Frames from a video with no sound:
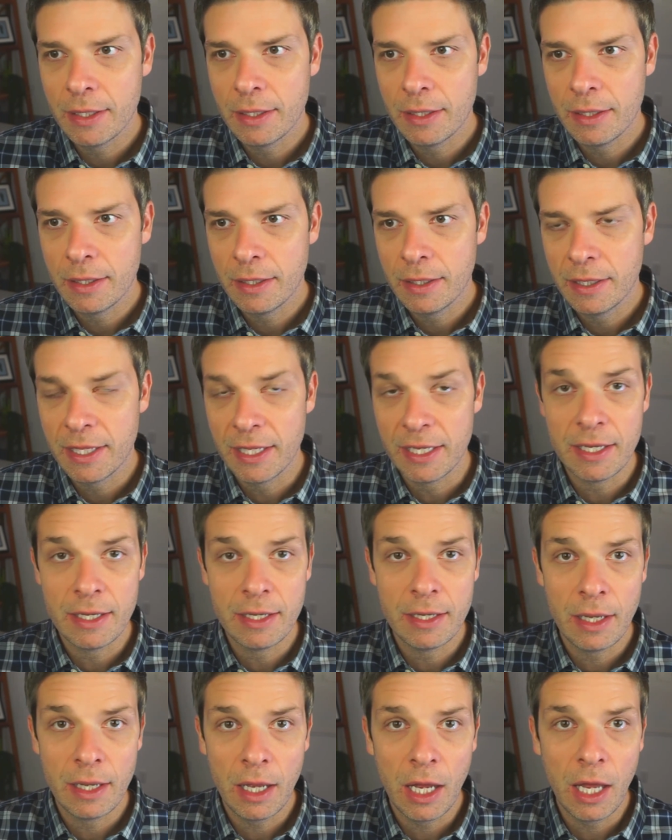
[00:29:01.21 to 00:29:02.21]
the
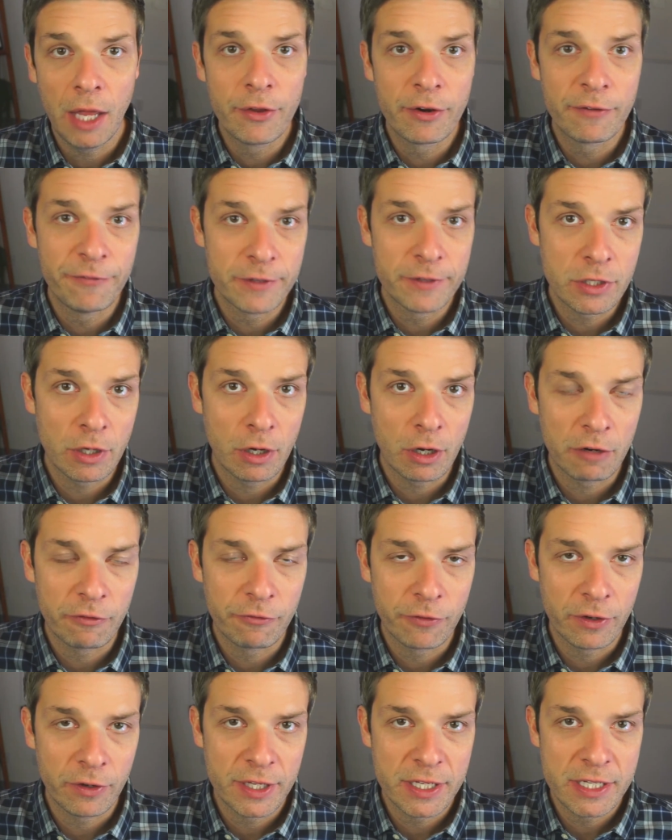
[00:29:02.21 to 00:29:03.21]
other
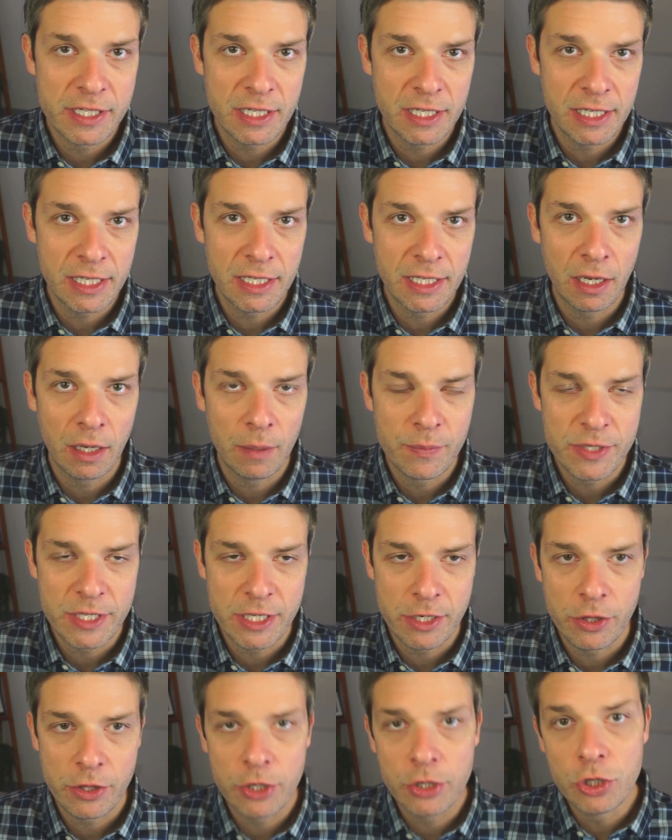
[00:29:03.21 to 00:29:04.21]
photographer in the city comes
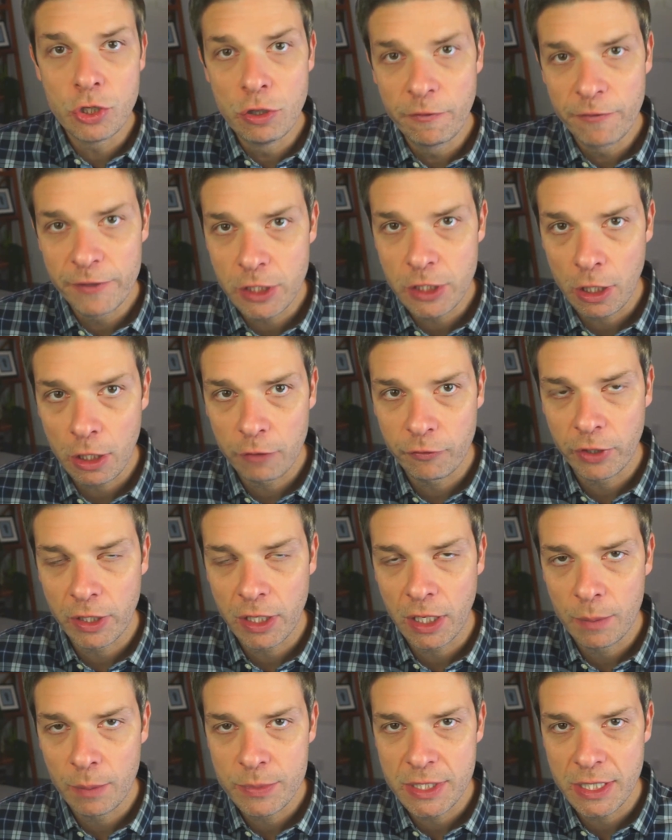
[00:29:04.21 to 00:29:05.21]
in, or the new photographer
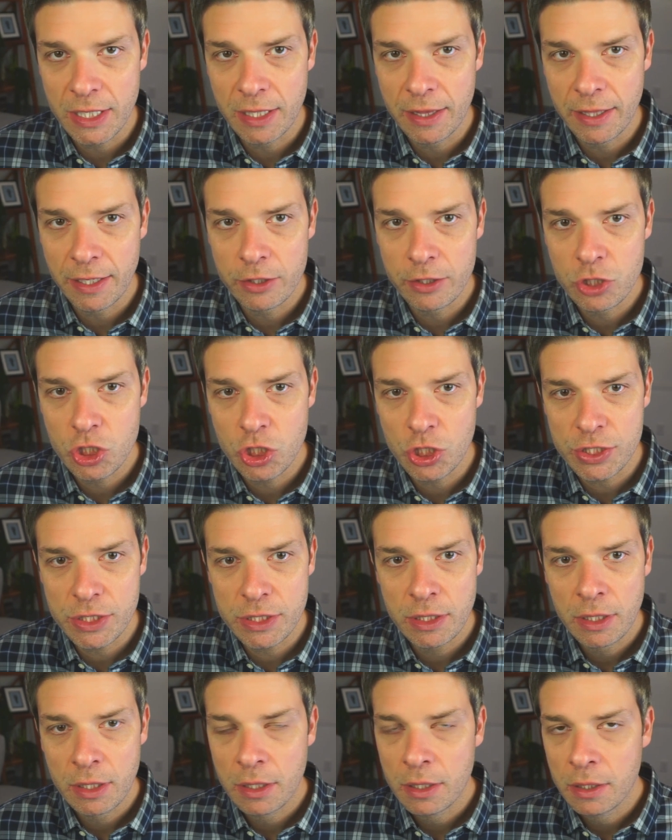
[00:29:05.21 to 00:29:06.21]
comes in, and they're
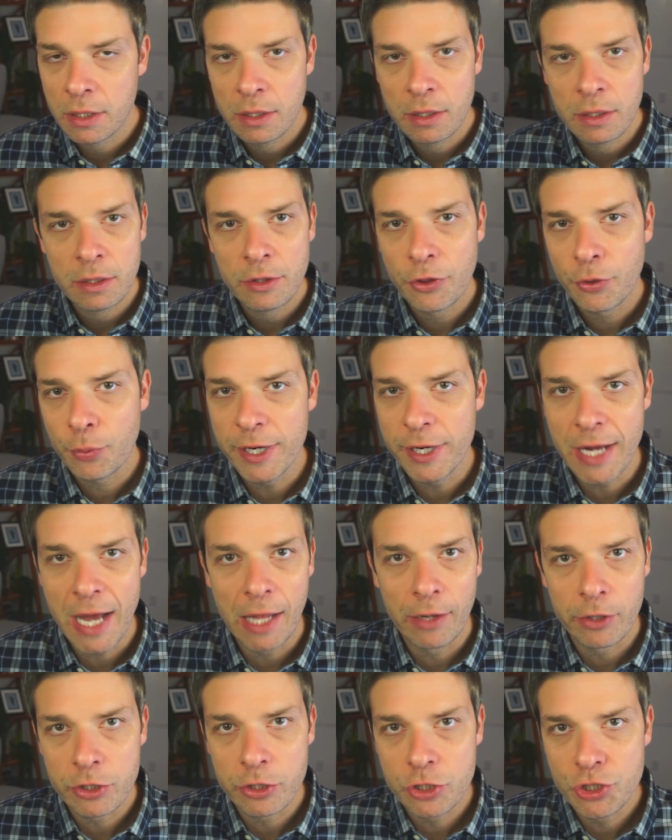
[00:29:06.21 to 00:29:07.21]
just
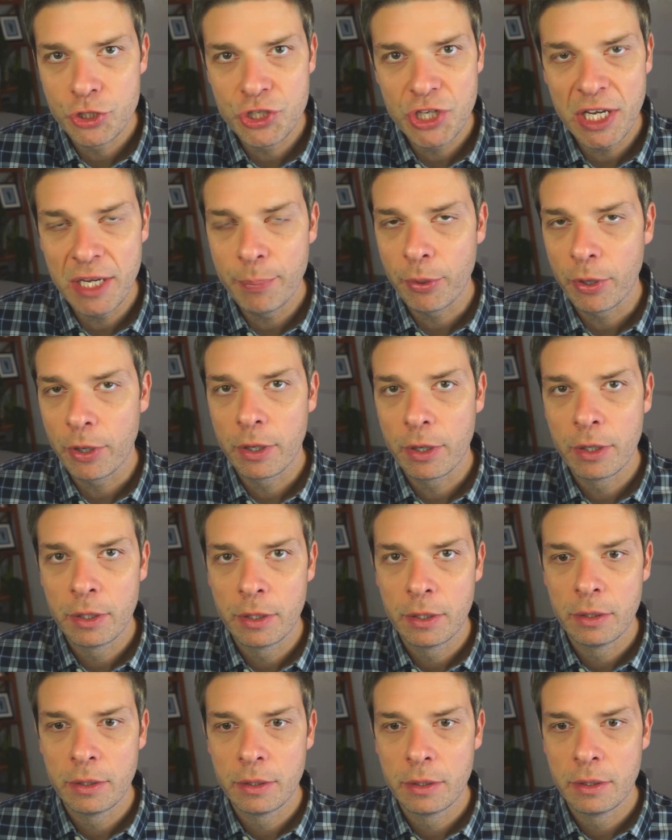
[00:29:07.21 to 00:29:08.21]
$3 cheaper,
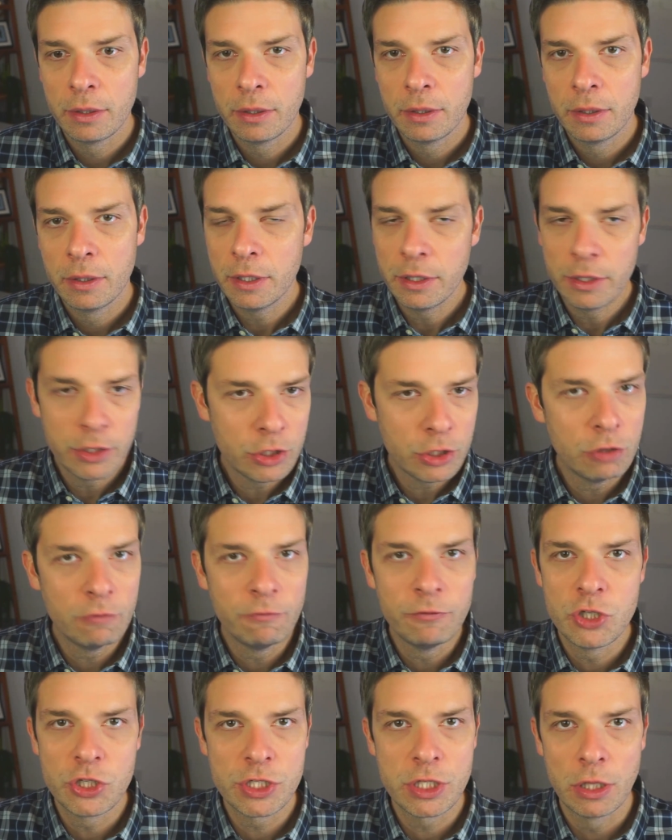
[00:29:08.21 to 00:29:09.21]
you've
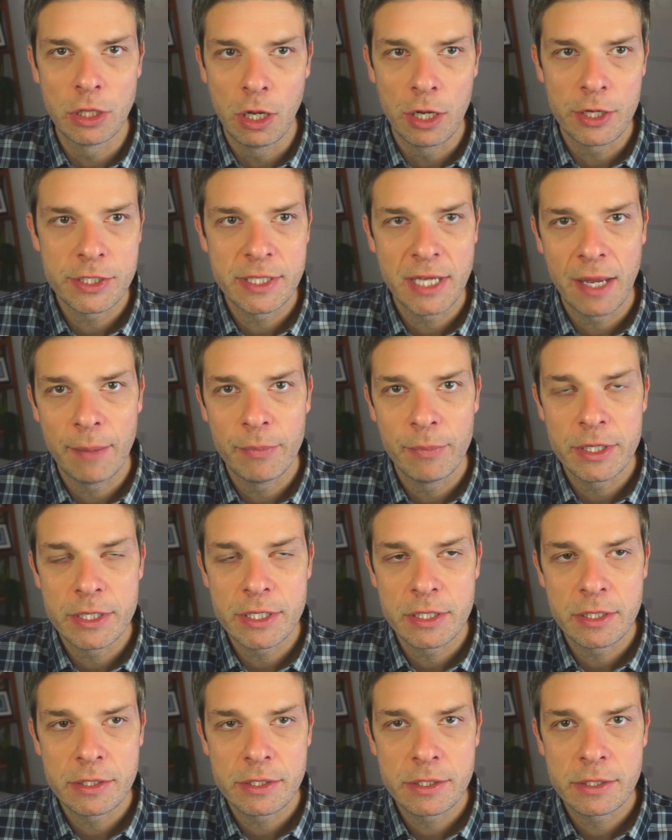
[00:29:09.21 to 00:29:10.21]
just lost that
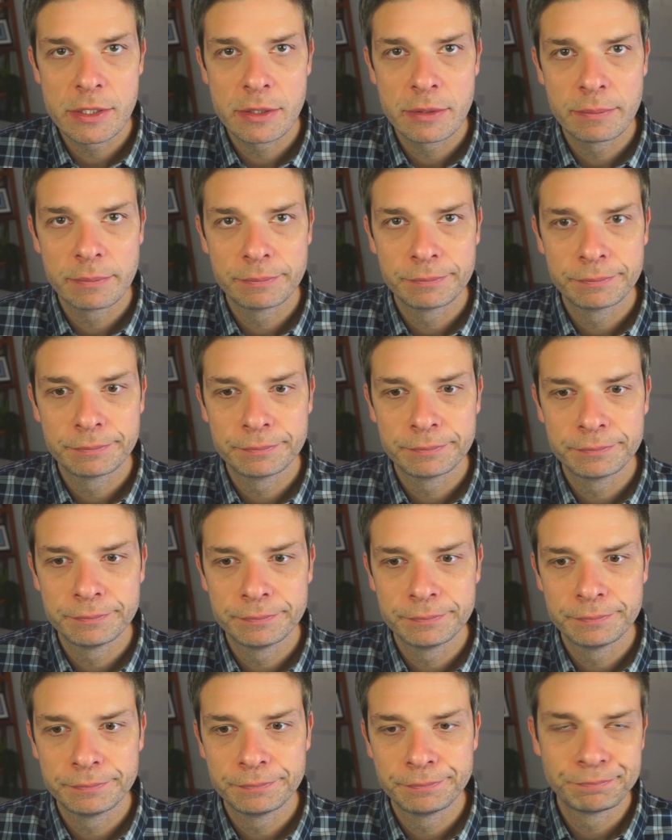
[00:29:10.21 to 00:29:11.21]
business.
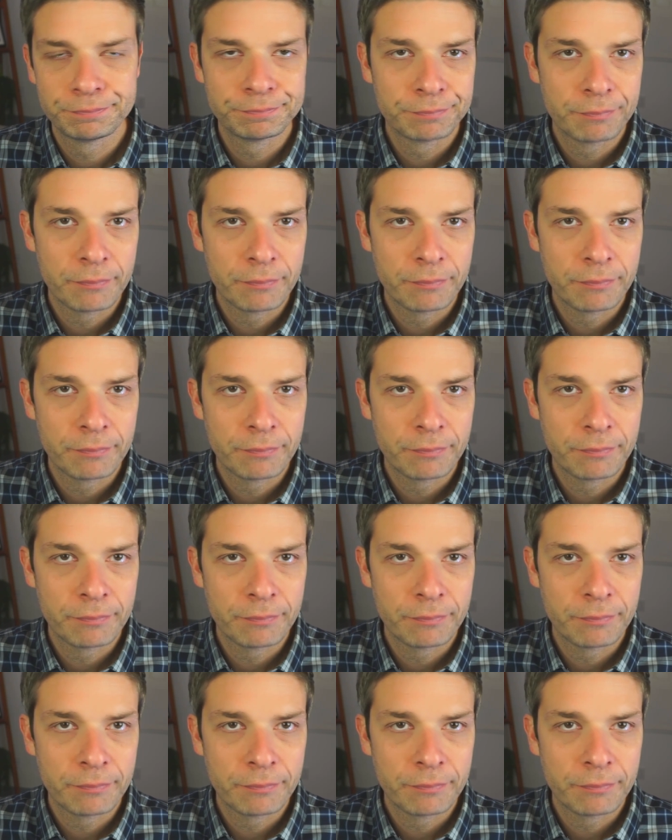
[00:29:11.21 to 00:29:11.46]
Mm-hmm.